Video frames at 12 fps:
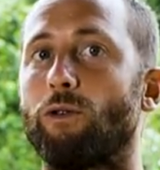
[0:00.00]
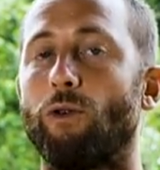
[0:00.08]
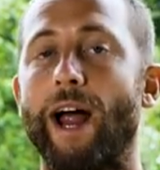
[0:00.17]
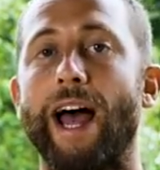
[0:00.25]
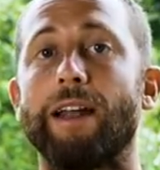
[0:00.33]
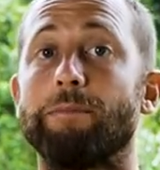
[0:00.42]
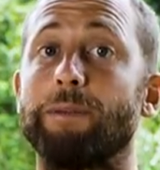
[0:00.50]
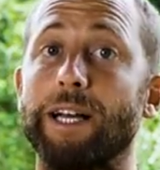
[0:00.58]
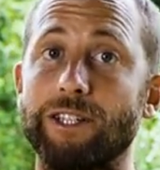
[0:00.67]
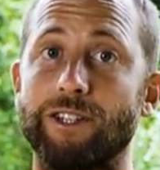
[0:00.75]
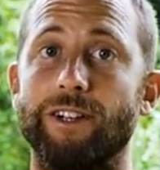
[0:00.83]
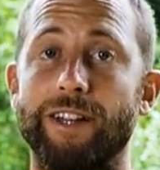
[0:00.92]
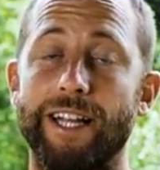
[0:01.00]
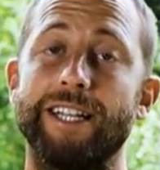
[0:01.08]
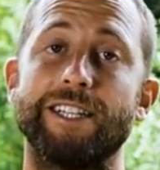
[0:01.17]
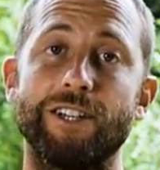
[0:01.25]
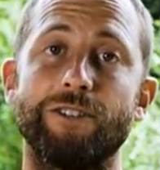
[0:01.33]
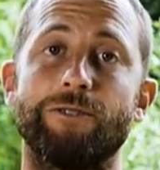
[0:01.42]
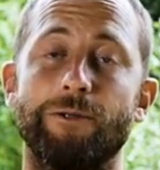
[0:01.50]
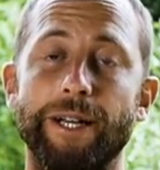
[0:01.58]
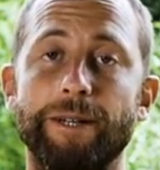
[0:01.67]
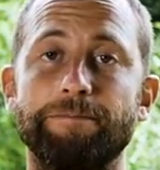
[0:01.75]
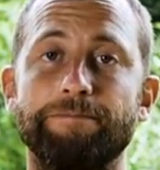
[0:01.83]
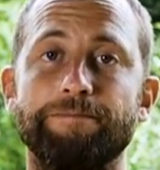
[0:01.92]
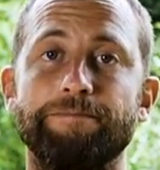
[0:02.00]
grand picture that is your dream.